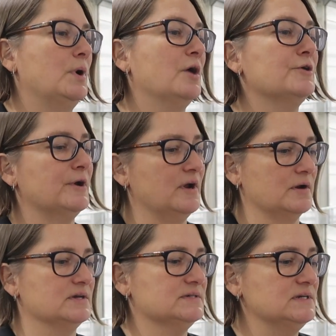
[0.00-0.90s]
other
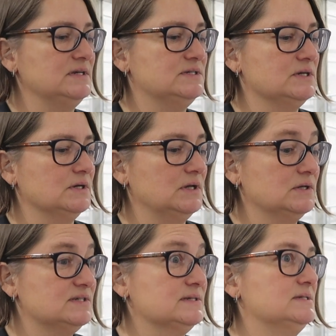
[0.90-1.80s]
areas need to
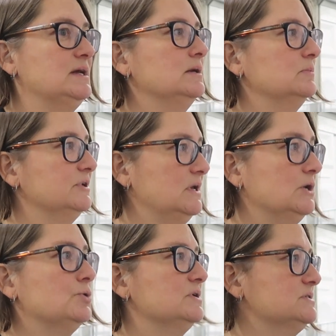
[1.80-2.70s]
sustainably
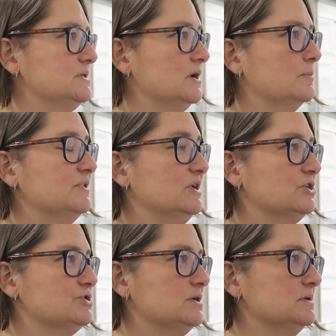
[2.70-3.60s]
increase their
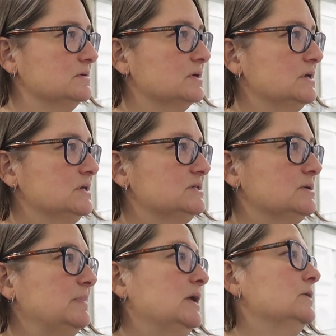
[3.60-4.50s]
production
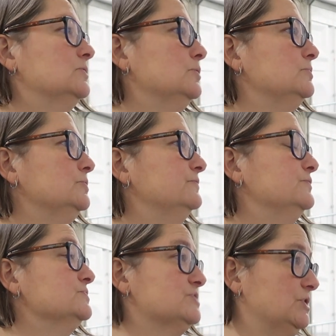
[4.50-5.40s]
to meet global
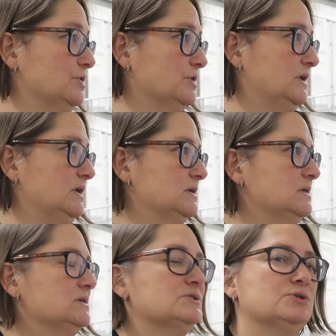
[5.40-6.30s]
food security.
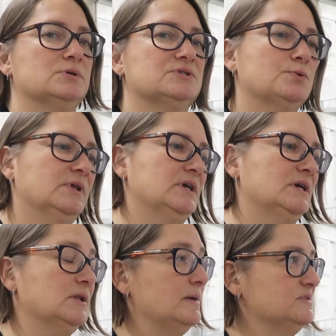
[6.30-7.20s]
So it's really
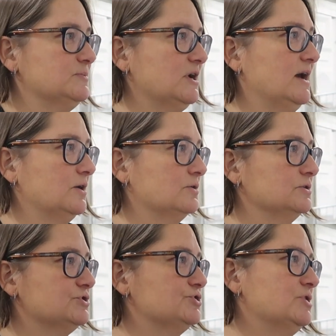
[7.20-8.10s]
climate smart
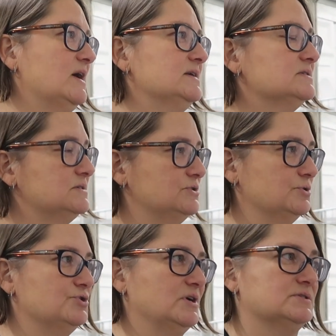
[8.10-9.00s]
agriculture tries
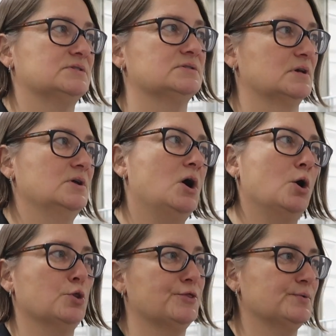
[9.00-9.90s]
to address
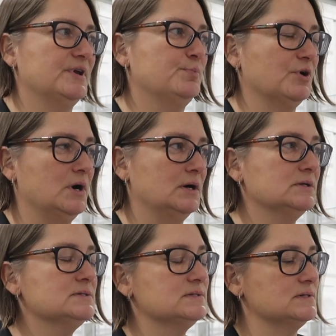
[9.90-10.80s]
all three
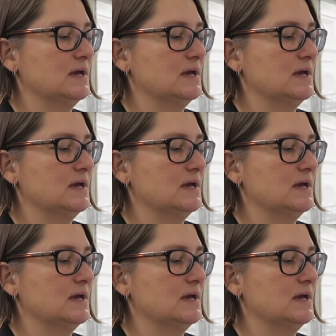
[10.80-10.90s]
prongs.